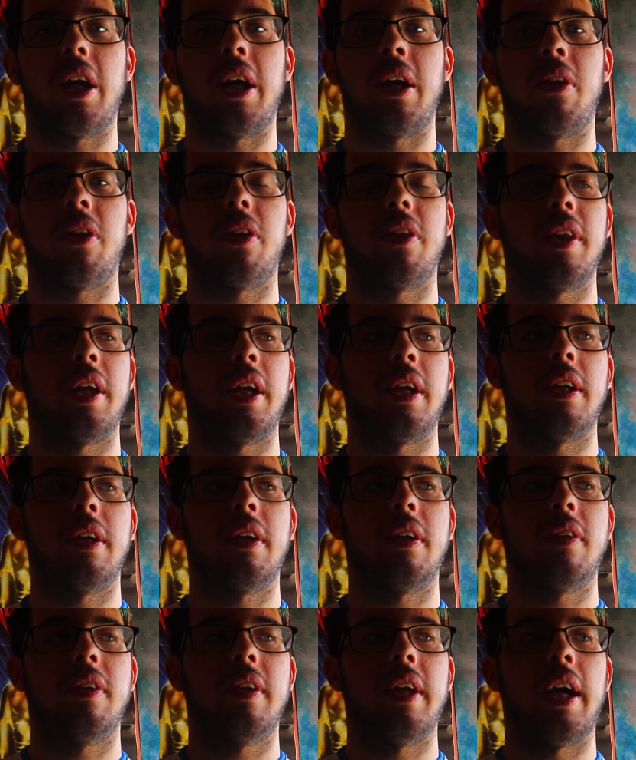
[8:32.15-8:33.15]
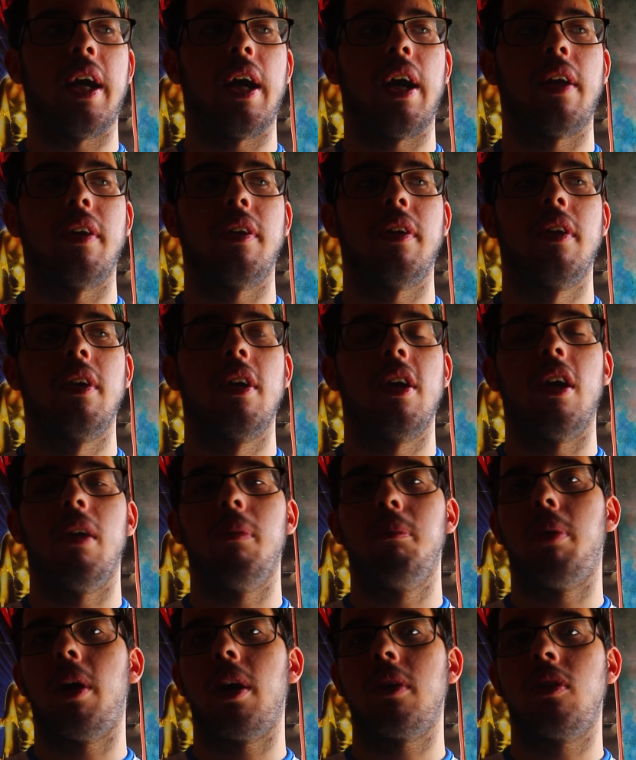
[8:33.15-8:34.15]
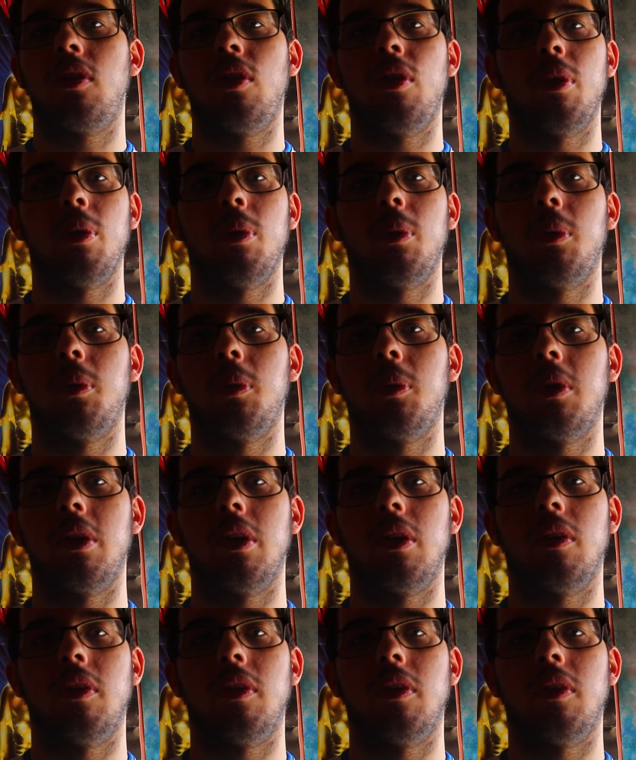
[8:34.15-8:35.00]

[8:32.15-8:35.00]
I think that in pot 2,